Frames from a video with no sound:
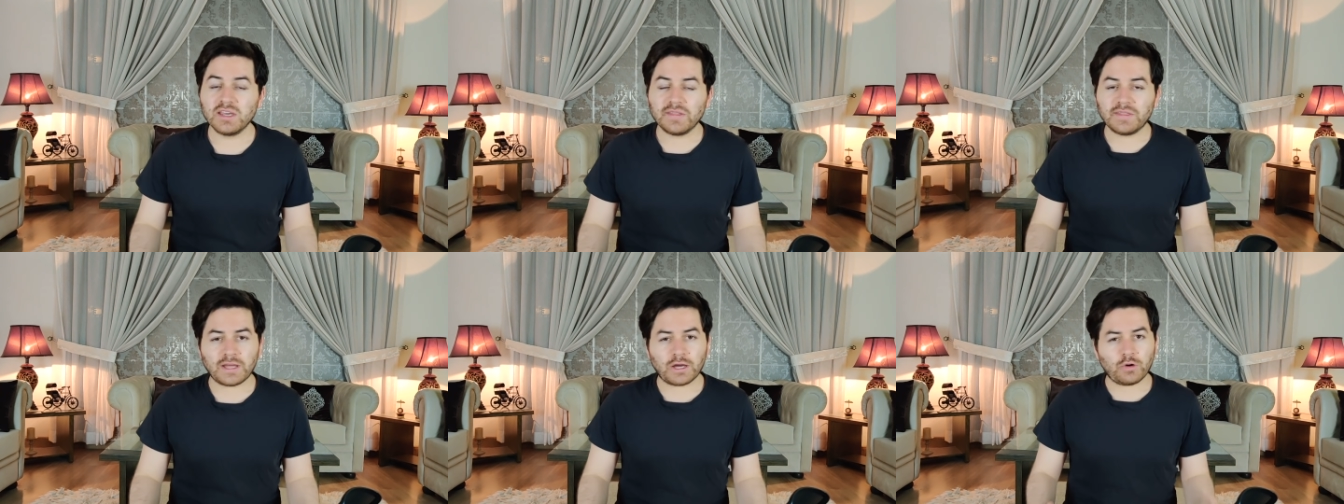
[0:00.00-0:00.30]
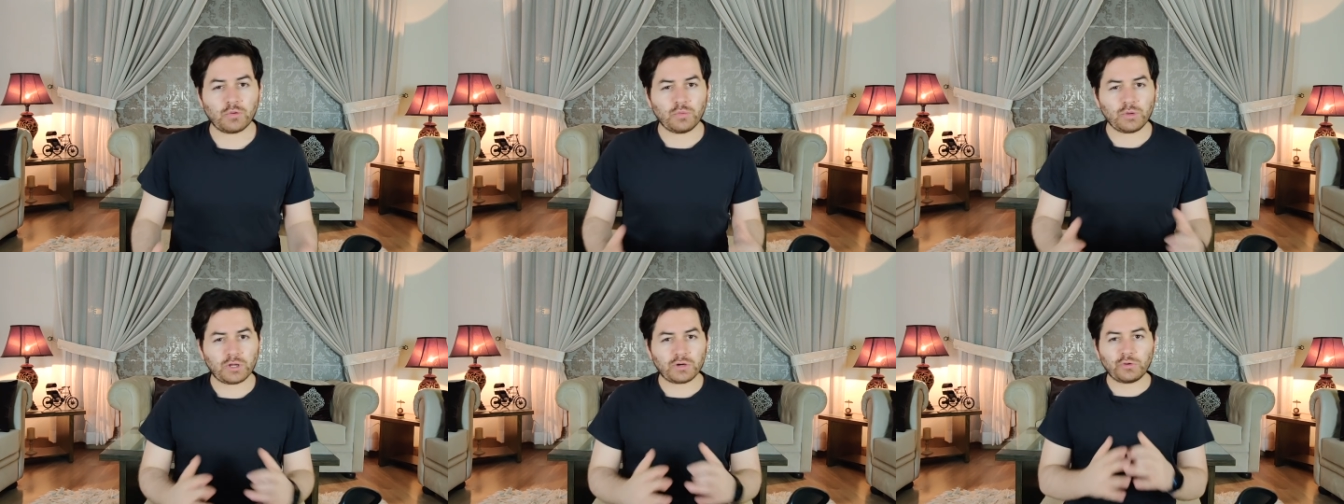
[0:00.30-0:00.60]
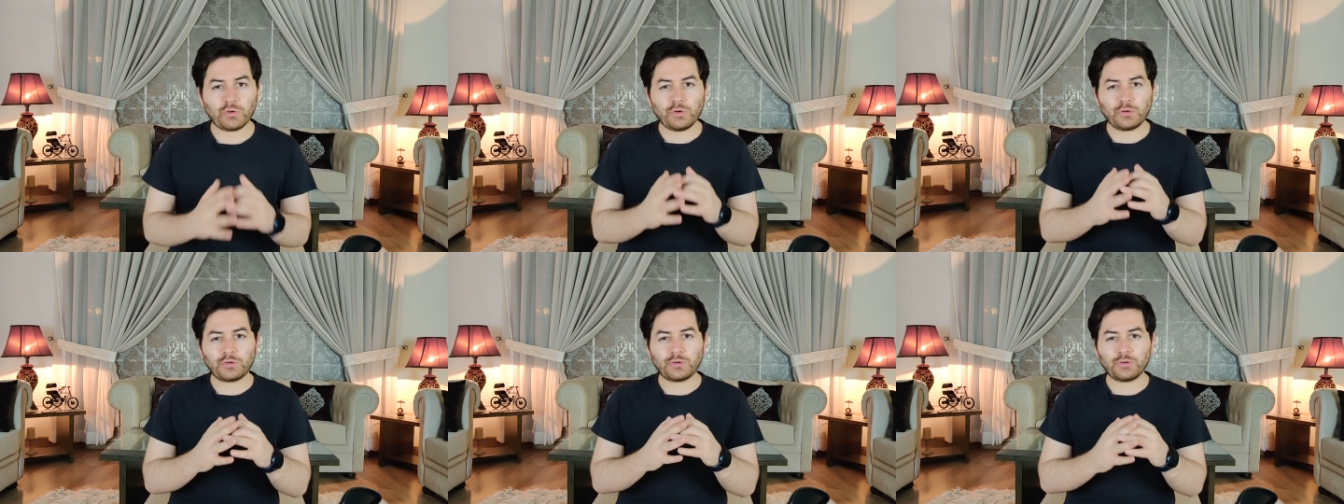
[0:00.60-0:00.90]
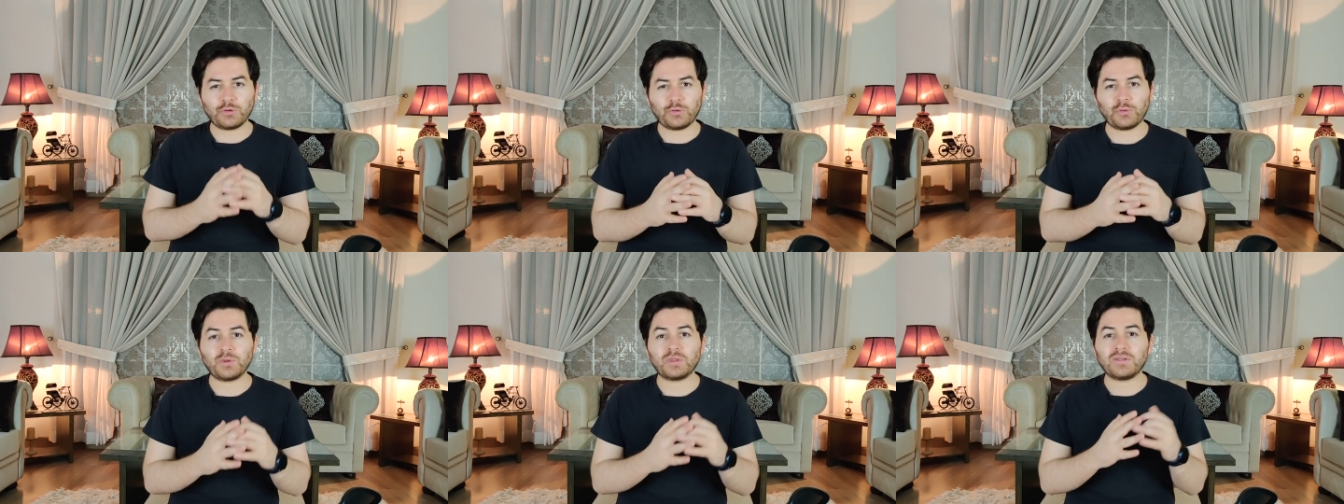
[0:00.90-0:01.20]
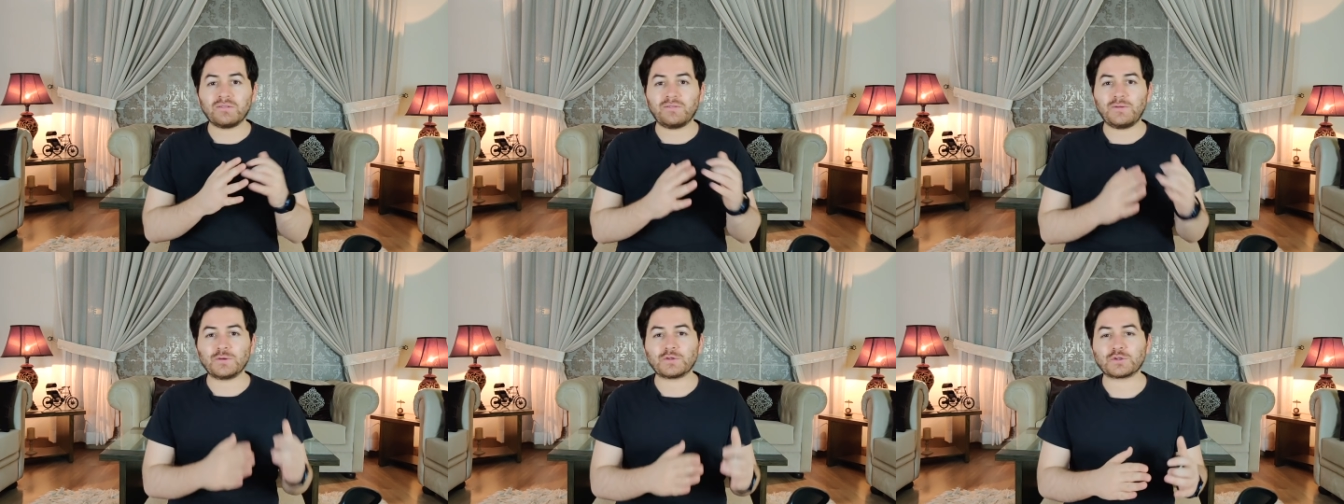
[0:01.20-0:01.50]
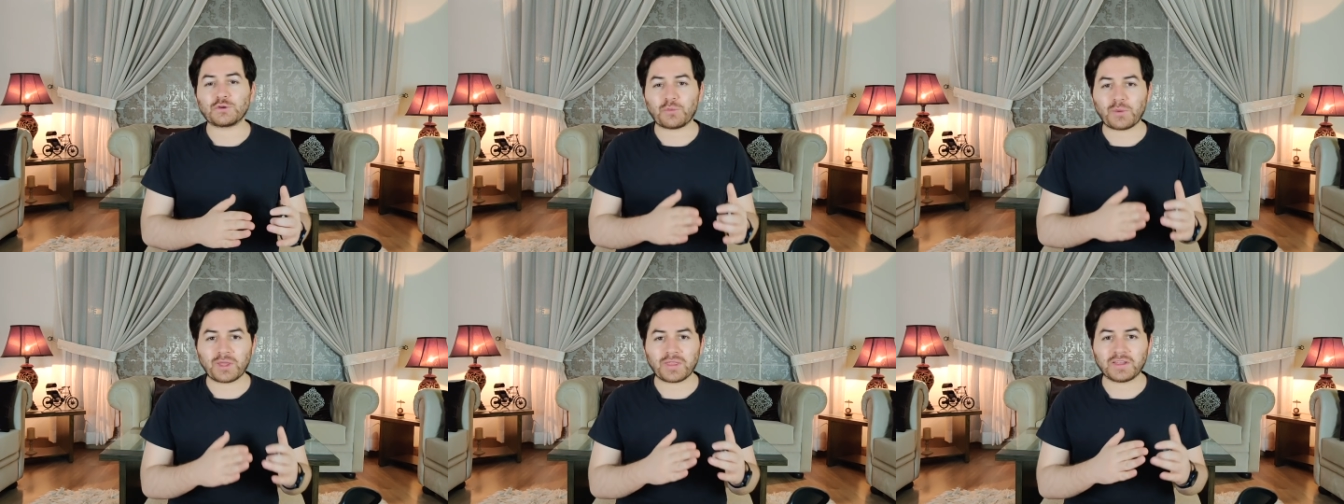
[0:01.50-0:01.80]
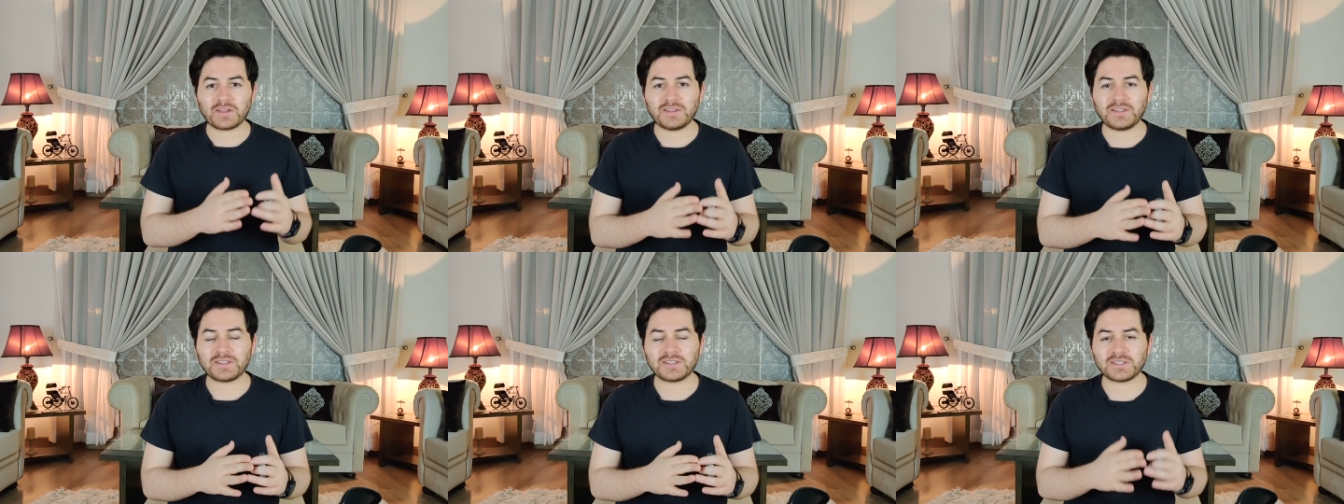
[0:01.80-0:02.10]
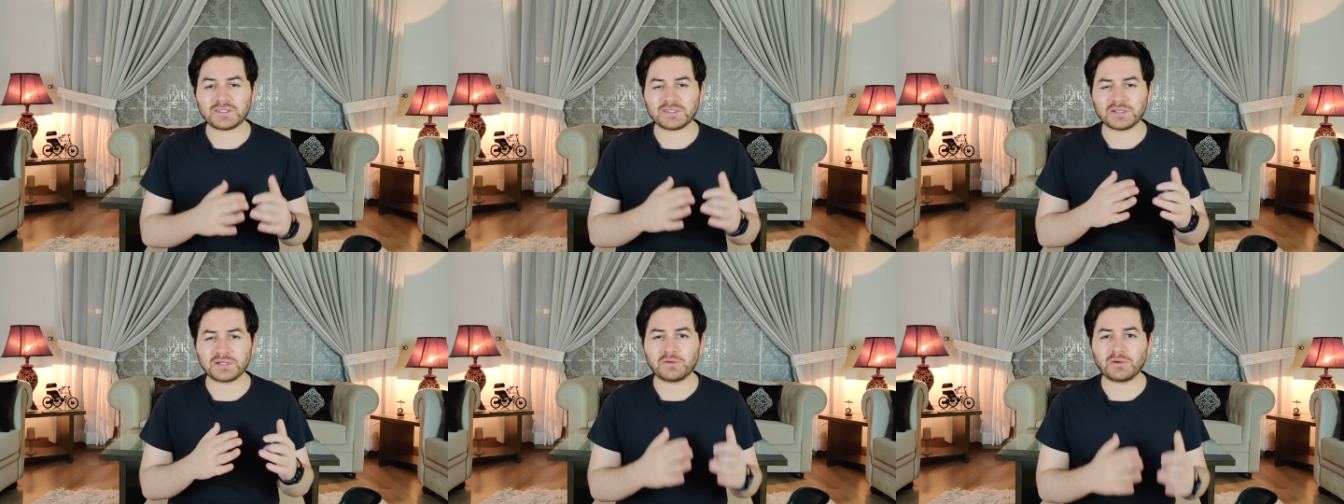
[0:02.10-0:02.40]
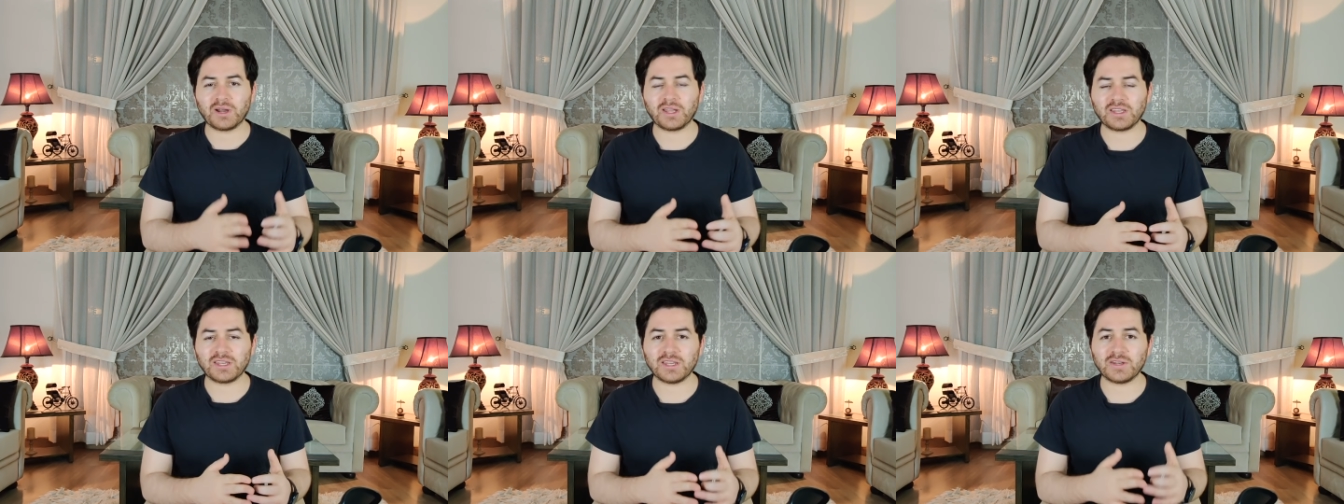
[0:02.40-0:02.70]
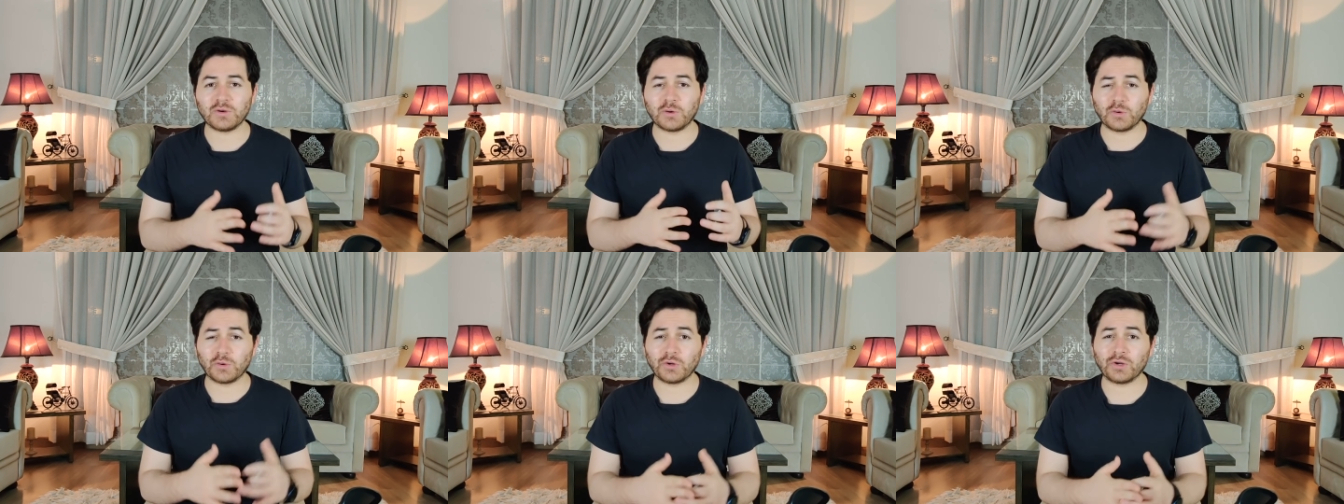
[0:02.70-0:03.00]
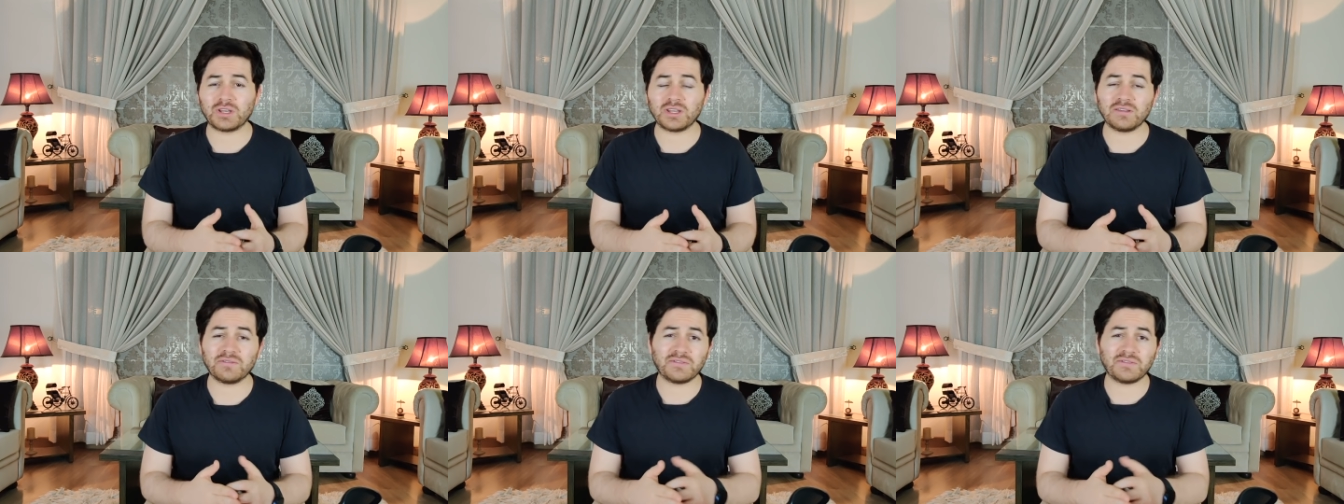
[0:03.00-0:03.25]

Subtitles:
Now we are going to know in the future whether this is granted or not.